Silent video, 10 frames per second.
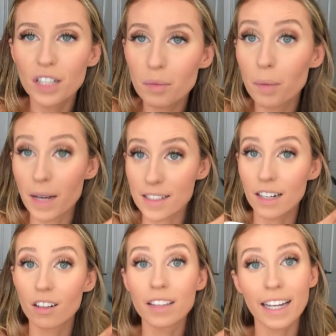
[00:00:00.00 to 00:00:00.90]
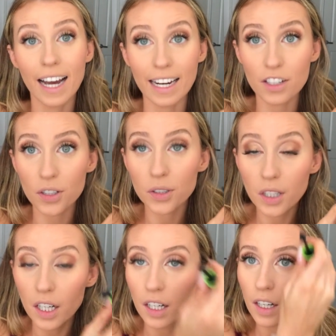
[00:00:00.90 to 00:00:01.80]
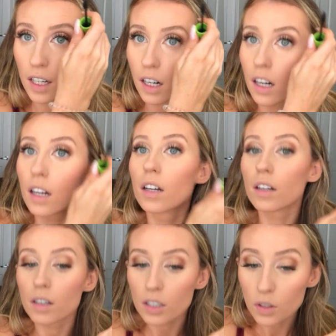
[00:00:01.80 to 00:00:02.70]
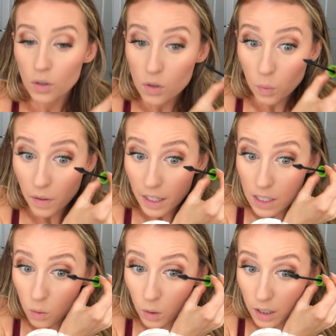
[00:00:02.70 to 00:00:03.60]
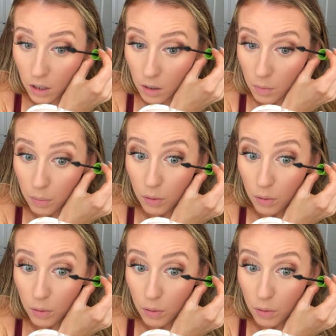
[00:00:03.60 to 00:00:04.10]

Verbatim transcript: if you need to put mascara on like I do, use one that is oil,